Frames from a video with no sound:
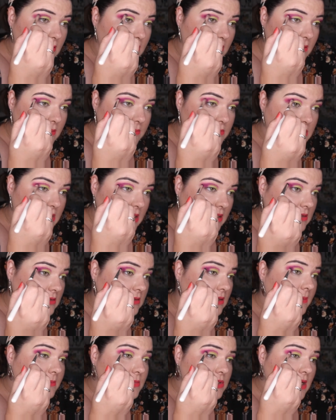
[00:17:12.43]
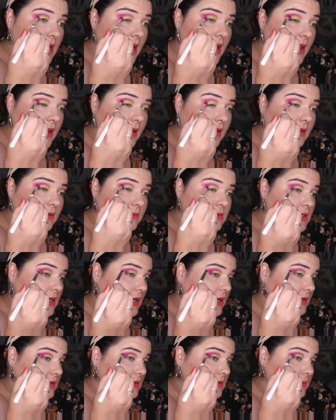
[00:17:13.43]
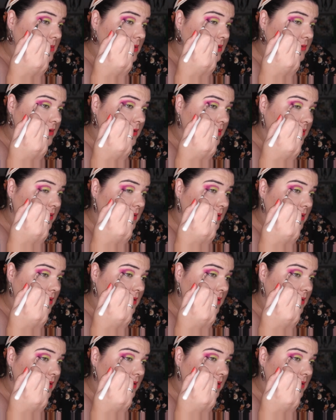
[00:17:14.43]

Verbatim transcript: I'm trying, I'm trying, I'm trying to be very